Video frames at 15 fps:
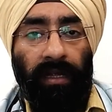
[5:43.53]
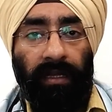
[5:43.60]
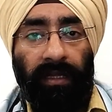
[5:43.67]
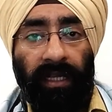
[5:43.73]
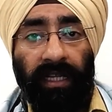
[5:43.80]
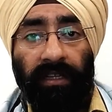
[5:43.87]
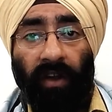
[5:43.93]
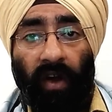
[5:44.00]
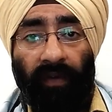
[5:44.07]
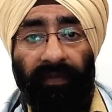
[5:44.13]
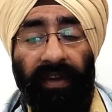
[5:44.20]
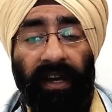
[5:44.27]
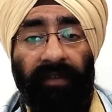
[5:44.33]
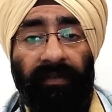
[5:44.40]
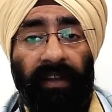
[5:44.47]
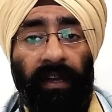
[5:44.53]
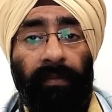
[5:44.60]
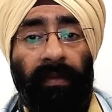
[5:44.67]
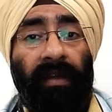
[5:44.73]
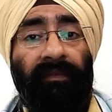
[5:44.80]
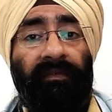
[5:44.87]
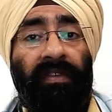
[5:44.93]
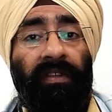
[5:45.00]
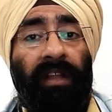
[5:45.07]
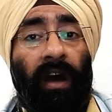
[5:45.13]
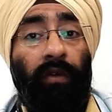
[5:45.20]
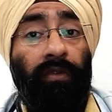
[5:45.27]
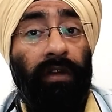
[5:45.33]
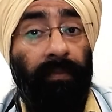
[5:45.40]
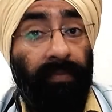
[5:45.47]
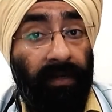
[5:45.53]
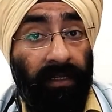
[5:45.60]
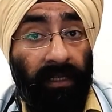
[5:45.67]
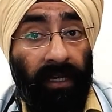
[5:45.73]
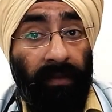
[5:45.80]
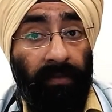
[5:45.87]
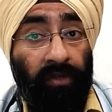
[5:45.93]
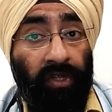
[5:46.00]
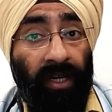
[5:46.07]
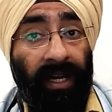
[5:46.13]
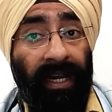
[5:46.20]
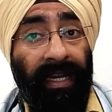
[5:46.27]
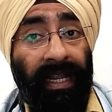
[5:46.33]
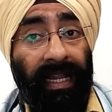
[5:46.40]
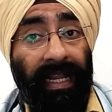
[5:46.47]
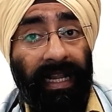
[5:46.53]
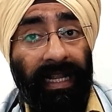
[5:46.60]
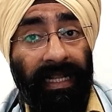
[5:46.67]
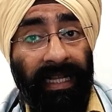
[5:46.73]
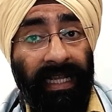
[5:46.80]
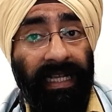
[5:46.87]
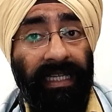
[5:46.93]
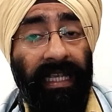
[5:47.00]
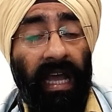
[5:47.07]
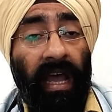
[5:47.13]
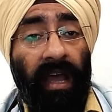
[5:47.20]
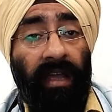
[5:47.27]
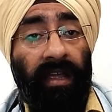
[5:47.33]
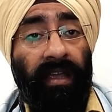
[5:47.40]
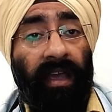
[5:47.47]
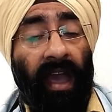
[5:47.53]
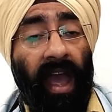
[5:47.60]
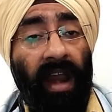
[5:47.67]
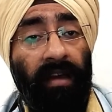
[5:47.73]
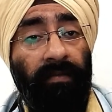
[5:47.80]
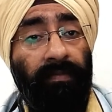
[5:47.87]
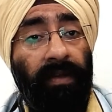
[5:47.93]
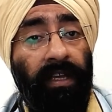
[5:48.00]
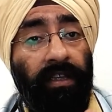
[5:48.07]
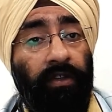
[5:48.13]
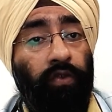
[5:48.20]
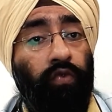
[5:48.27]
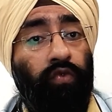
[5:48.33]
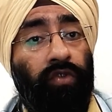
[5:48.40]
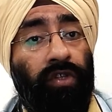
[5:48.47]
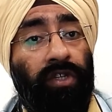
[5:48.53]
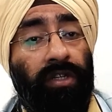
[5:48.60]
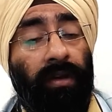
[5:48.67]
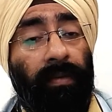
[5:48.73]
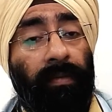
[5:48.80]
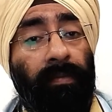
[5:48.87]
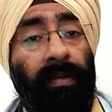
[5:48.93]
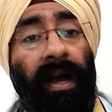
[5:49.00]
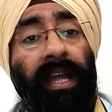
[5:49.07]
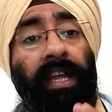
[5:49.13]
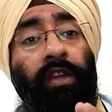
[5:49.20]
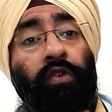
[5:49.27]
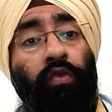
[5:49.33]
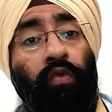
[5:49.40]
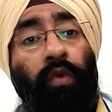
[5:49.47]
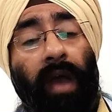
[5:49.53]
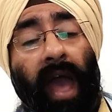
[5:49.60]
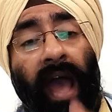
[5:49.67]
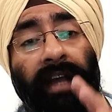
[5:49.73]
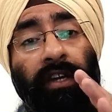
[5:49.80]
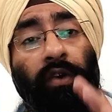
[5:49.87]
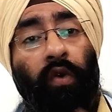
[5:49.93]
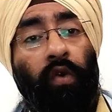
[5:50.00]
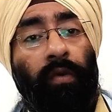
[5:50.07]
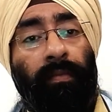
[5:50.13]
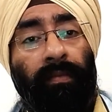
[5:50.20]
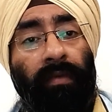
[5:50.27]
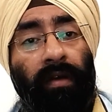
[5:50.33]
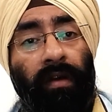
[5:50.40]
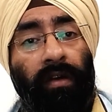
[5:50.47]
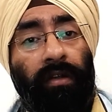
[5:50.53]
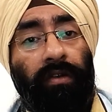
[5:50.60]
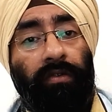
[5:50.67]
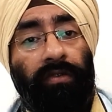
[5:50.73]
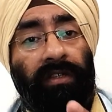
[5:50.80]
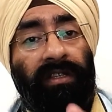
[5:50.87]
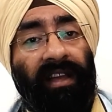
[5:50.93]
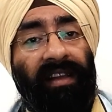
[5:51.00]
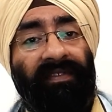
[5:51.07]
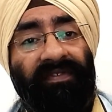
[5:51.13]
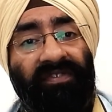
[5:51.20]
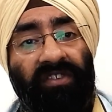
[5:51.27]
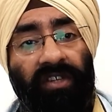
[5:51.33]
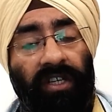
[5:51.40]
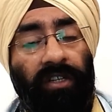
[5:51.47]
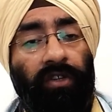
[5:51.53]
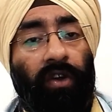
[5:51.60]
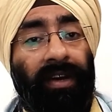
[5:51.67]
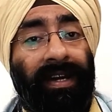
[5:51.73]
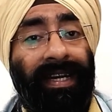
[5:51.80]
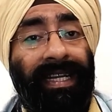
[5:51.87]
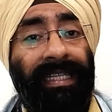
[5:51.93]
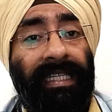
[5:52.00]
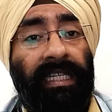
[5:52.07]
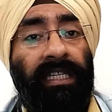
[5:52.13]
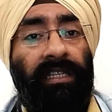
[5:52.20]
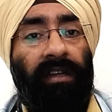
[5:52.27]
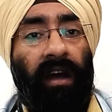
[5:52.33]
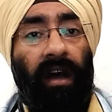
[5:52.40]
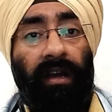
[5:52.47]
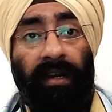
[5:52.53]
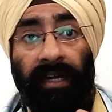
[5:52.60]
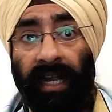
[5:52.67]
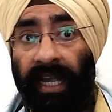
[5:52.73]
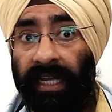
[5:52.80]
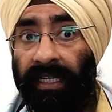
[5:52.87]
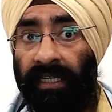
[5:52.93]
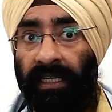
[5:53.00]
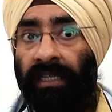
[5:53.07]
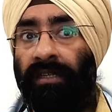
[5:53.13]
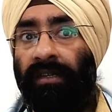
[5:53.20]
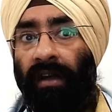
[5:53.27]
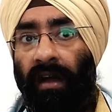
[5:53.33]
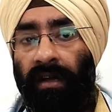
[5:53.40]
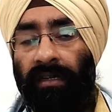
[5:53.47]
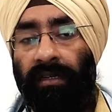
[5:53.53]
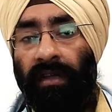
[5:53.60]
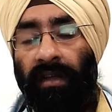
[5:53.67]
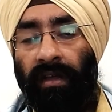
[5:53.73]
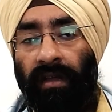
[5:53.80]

These are often available without a prescription, and these can be used by you at home to self-treat your raised scars.